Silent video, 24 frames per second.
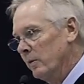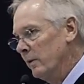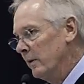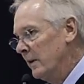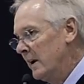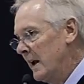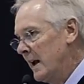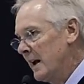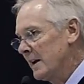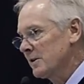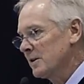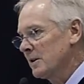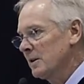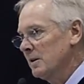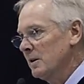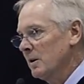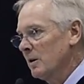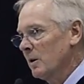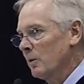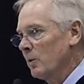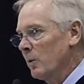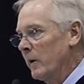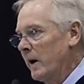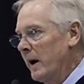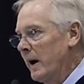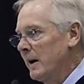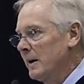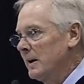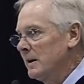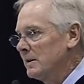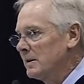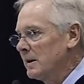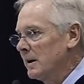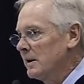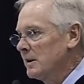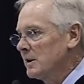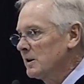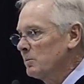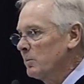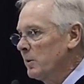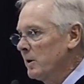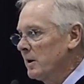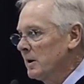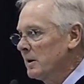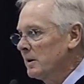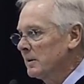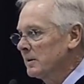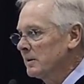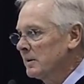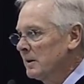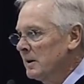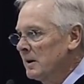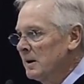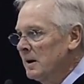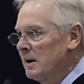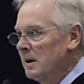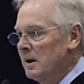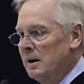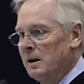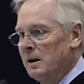nasty old ratty tennis ball